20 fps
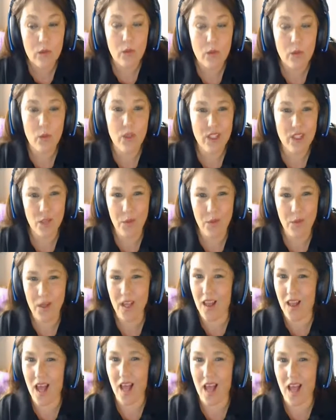we should be
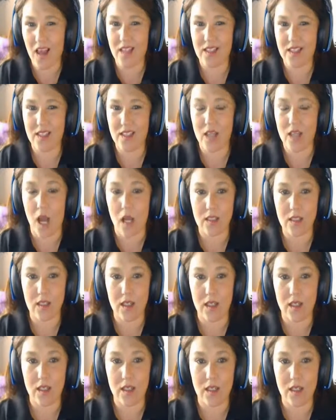a lot less
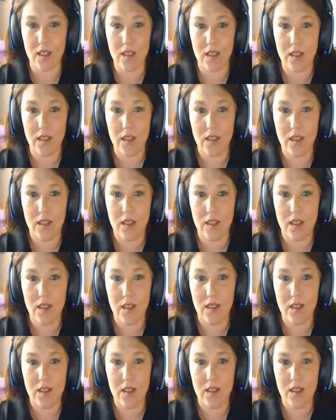toxic.
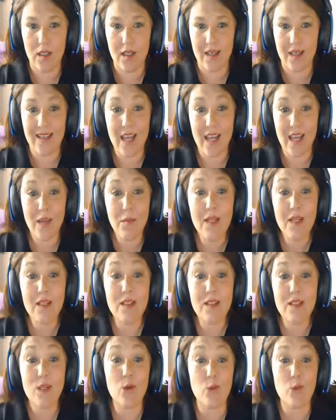
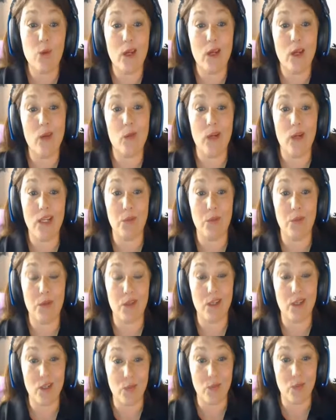Gaming is a great way to
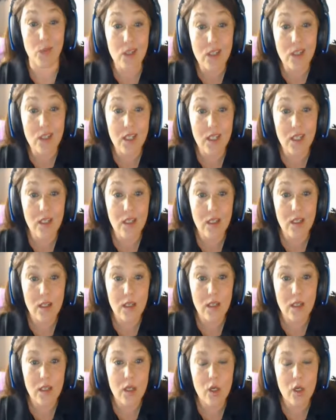build a community,
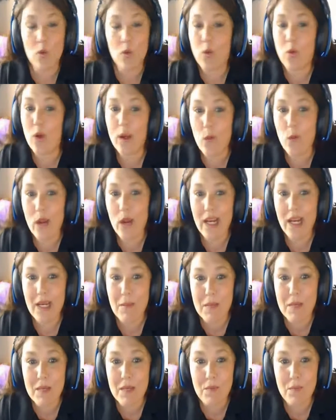great way
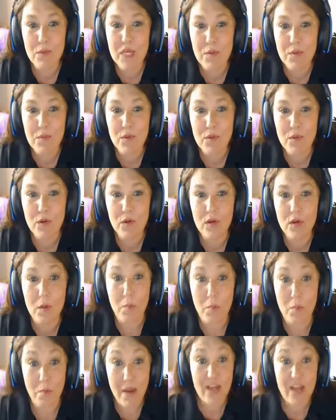to meet people,
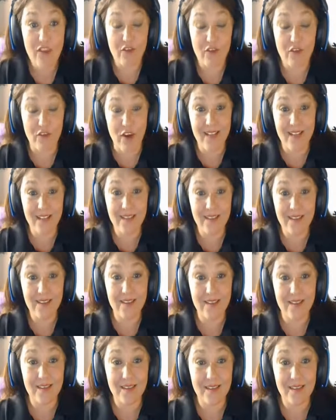make
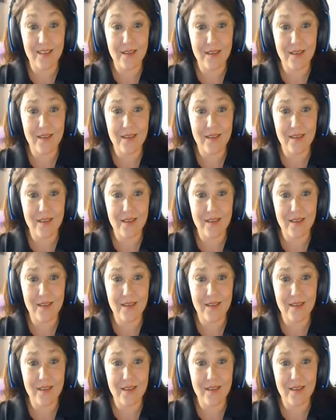friends.